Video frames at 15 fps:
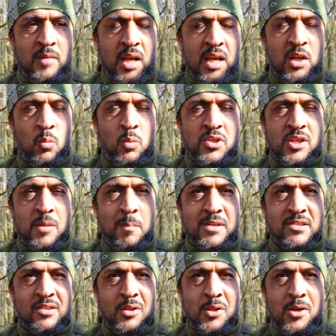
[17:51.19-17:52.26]
and I wish you the
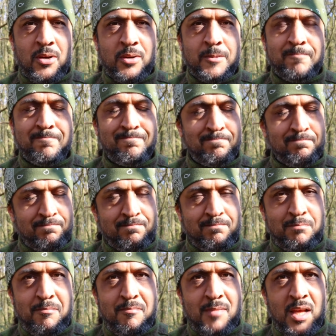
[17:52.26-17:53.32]
best of luck
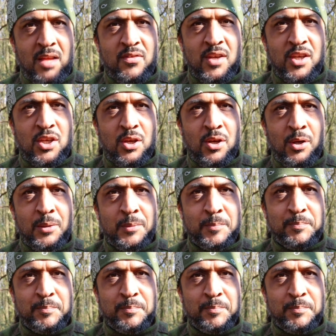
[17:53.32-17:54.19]
there you go